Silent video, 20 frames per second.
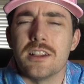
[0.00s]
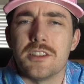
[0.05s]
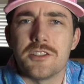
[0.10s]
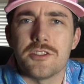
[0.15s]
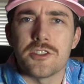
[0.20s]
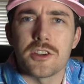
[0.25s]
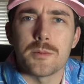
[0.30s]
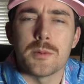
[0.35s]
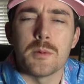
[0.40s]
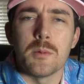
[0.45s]
Ladies
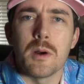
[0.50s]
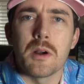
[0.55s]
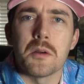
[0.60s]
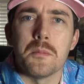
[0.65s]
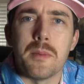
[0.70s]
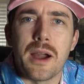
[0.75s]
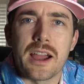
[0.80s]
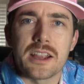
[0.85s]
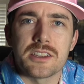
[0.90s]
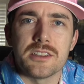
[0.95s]
and gentlemen, welcome
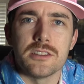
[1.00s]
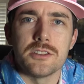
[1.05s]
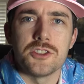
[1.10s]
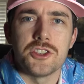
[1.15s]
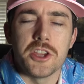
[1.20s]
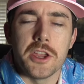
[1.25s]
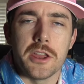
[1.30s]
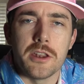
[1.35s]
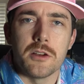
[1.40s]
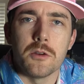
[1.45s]
back to the
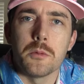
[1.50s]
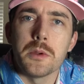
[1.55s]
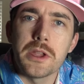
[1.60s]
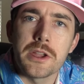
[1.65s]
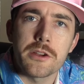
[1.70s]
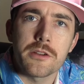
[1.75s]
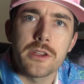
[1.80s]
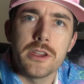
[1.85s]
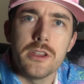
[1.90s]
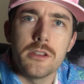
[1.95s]
channel. We
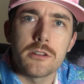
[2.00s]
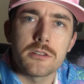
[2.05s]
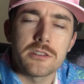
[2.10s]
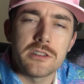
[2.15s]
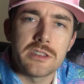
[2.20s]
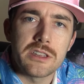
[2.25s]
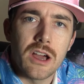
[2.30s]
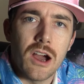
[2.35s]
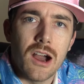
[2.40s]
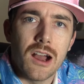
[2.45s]
are here to
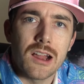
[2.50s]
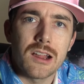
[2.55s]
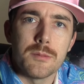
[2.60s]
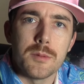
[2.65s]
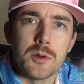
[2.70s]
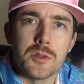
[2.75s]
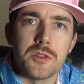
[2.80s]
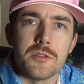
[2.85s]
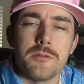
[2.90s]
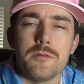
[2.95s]
talk
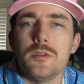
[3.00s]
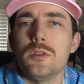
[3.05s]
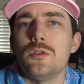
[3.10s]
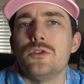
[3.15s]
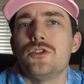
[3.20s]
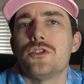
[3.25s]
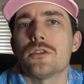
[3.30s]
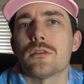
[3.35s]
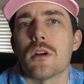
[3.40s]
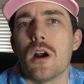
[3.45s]
about the
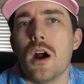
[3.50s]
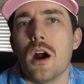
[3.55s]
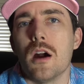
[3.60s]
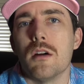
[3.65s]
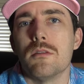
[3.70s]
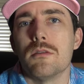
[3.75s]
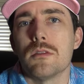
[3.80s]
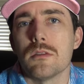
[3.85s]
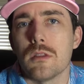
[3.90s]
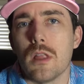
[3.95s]
future
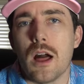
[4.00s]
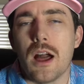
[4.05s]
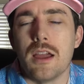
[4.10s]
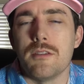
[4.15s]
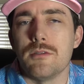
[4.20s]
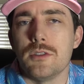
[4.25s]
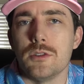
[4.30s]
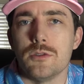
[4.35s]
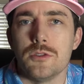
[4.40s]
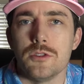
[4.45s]
of
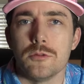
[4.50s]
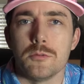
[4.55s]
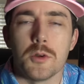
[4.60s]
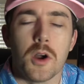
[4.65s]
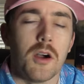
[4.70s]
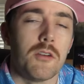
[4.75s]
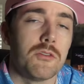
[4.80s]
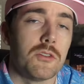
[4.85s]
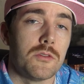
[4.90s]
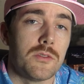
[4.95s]
live YouTube
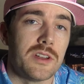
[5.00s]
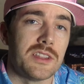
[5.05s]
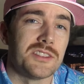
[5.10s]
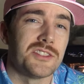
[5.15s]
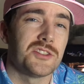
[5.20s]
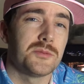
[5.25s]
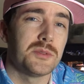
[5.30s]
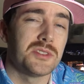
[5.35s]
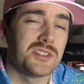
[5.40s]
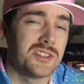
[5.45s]
golf
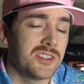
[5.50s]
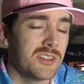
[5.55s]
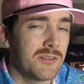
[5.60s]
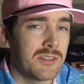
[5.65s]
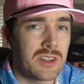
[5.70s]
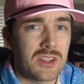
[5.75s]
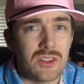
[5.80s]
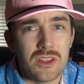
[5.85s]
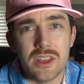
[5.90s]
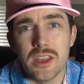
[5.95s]
events,
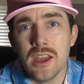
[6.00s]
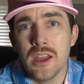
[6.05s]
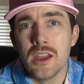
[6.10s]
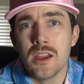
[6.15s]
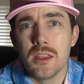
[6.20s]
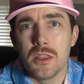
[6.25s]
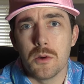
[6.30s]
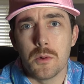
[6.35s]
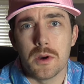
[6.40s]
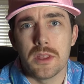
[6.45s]
specifically
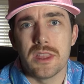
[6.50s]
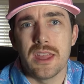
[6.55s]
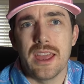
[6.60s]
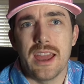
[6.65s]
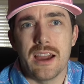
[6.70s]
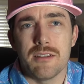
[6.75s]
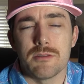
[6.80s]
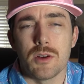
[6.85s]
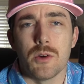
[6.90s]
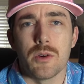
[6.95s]
the one they
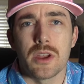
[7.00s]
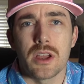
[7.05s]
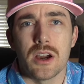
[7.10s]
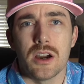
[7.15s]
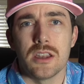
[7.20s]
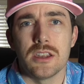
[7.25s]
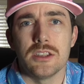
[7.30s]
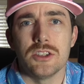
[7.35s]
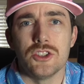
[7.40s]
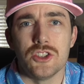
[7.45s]
have going
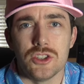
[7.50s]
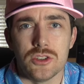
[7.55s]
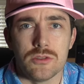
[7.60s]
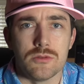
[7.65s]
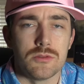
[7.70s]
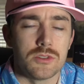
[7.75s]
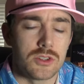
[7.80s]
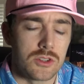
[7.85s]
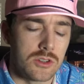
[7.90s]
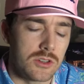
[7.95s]
on in
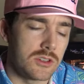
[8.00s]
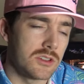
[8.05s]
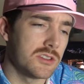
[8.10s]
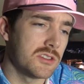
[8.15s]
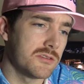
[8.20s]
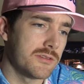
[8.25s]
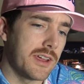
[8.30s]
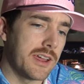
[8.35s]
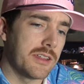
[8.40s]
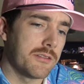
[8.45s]
June, Good Good's
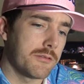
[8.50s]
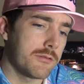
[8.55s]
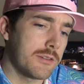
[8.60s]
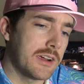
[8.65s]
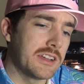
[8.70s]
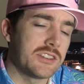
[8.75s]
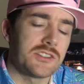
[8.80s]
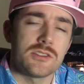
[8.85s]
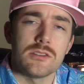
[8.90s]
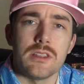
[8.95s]
event,
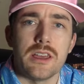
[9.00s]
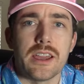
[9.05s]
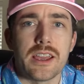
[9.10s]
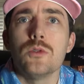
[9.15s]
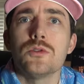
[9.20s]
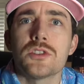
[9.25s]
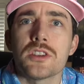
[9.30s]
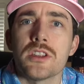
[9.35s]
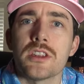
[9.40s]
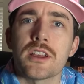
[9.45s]
French Lick.
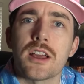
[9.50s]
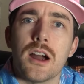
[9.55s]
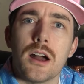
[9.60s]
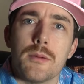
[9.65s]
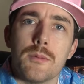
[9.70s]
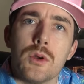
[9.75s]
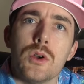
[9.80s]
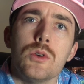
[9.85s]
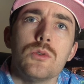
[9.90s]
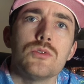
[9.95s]
Who's gonna
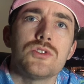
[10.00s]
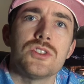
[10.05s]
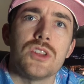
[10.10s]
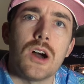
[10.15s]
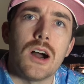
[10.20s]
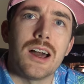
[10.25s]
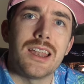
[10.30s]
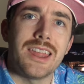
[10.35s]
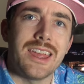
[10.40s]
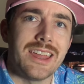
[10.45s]
come, who's
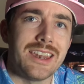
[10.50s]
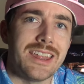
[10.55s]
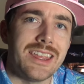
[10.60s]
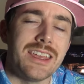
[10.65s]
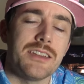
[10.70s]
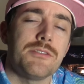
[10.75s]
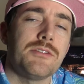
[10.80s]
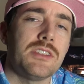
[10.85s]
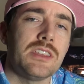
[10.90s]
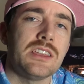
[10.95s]
not, and
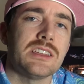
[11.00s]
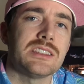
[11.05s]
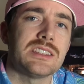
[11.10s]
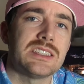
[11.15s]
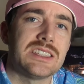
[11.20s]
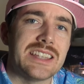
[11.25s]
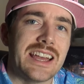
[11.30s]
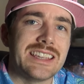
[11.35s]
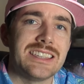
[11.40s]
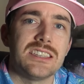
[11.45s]
if the
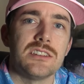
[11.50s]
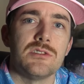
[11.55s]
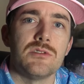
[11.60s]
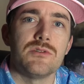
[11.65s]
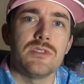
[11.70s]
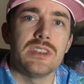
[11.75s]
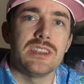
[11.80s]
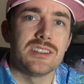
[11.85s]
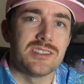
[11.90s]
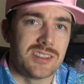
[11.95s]

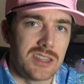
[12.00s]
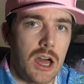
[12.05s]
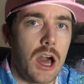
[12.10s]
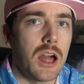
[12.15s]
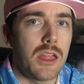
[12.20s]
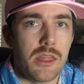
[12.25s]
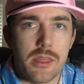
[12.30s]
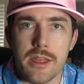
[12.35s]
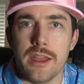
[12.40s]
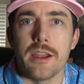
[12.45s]
incentive is
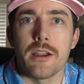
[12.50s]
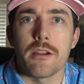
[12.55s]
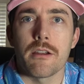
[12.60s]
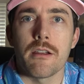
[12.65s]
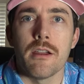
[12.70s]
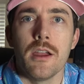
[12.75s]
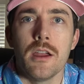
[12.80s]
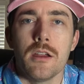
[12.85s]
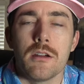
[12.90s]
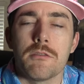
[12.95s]
not
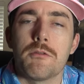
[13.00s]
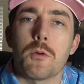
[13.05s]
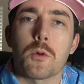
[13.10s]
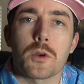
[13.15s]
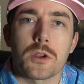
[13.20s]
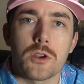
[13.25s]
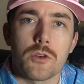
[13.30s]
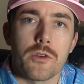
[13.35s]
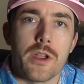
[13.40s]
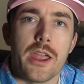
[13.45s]
there for
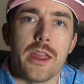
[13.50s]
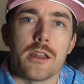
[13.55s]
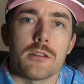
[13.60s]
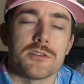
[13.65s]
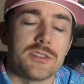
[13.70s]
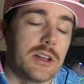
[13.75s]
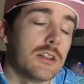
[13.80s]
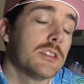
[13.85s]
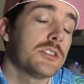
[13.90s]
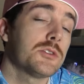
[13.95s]
creators.
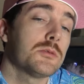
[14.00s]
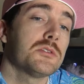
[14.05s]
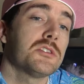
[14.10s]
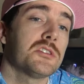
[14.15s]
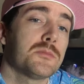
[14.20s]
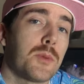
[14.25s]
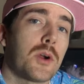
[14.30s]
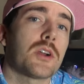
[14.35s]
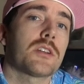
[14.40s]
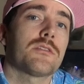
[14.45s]
Now, this was
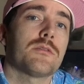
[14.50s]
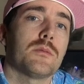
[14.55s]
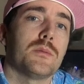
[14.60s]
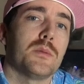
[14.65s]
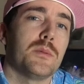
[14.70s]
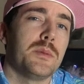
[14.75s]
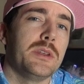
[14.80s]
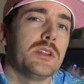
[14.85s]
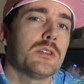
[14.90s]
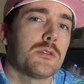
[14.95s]
sparked from a
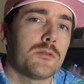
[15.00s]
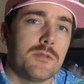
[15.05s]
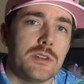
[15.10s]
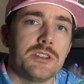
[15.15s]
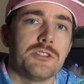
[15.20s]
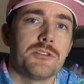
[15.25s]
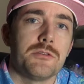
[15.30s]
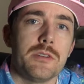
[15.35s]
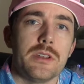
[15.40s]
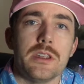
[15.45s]
Peter
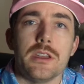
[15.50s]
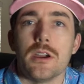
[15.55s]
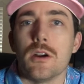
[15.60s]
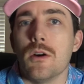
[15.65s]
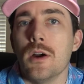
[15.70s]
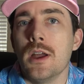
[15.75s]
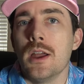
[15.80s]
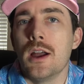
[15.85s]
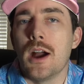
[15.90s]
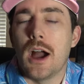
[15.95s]
Finch video.
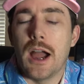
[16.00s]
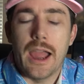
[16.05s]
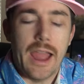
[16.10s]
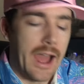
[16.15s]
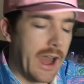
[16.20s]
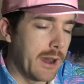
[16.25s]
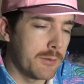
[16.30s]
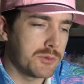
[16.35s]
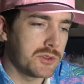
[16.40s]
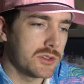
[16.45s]
I
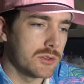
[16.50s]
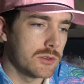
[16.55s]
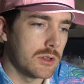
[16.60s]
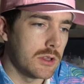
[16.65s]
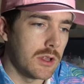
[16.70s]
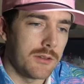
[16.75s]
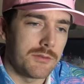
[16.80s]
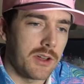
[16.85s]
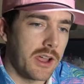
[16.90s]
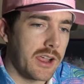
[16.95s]
absolutely
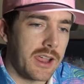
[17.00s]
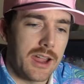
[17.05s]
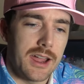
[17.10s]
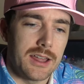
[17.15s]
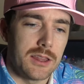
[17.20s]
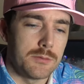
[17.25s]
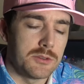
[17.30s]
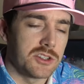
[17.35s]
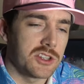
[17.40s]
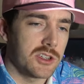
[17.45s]
love that guy.
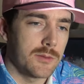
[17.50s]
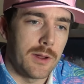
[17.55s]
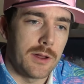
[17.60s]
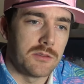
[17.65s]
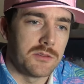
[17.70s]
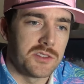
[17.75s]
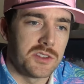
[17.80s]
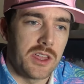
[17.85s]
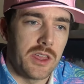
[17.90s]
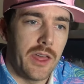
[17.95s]
Let me just come out
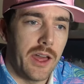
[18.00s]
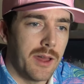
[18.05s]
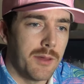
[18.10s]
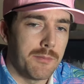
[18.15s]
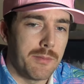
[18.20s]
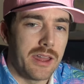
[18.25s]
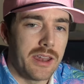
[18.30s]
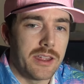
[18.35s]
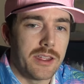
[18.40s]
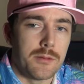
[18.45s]
and say that.
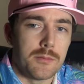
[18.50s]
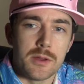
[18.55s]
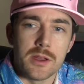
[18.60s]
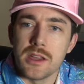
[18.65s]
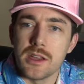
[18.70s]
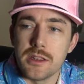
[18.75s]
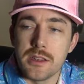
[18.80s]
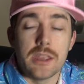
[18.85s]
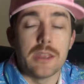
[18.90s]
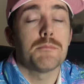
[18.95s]
Met him
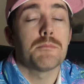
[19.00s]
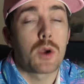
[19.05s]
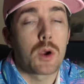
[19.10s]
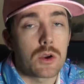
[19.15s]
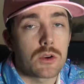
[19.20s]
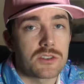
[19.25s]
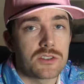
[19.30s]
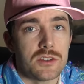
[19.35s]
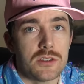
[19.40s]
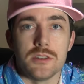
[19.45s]
in
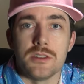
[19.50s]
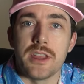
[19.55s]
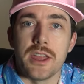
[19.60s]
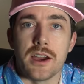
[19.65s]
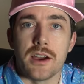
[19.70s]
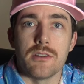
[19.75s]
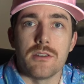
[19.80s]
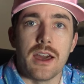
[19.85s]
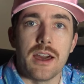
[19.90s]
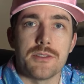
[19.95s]
person
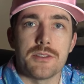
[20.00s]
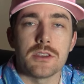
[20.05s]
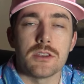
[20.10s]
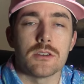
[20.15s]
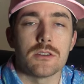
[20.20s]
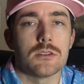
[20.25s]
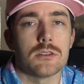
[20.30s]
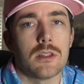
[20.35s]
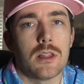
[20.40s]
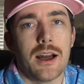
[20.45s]
down at the
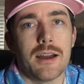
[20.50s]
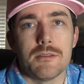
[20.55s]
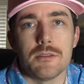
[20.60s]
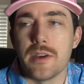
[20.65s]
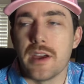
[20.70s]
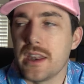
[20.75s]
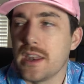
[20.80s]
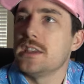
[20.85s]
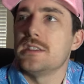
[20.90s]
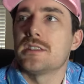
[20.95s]
Good Good Live
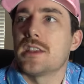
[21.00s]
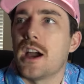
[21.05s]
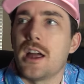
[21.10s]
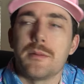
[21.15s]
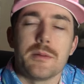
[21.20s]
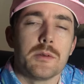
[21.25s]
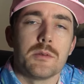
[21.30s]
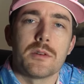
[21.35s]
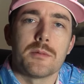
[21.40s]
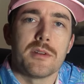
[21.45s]
event. He's got to
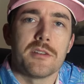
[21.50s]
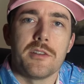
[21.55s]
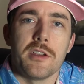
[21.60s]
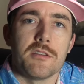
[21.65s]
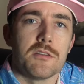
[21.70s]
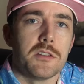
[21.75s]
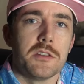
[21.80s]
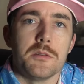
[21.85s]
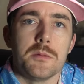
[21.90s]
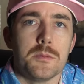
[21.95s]
be one of my
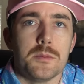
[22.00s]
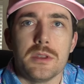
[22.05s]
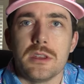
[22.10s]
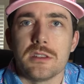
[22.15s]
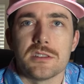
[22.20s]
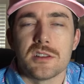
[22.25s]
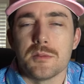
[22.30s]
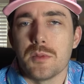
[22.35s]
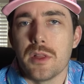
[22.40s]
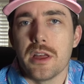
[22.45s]
favorite human
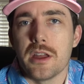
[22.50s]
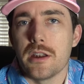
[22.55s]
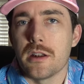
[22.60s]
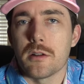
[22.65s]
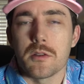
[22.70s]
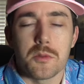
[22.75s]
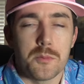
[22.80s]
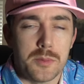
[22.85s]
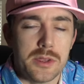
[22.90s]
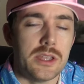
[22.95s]
beings on planet
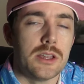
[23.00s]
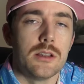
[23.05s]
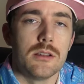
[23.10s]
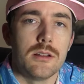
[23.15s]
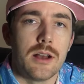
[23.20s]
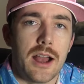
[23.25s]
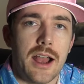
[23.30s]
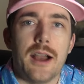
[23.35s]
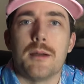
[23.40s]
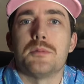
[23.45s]
Earth. Pete,
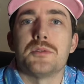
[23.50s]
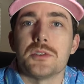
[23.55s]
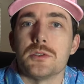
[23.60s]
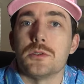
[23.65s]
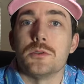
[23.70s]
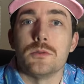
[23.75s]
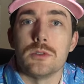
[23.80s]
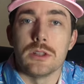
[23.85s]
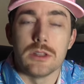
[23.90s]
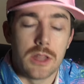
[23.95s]
I
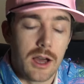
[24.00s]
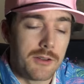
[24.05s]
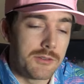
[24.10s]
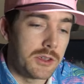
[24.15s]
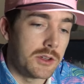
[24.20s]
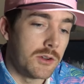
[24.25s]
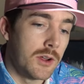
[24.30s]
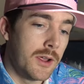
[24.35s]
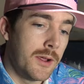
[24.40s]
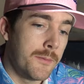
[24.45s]
absolutely love you.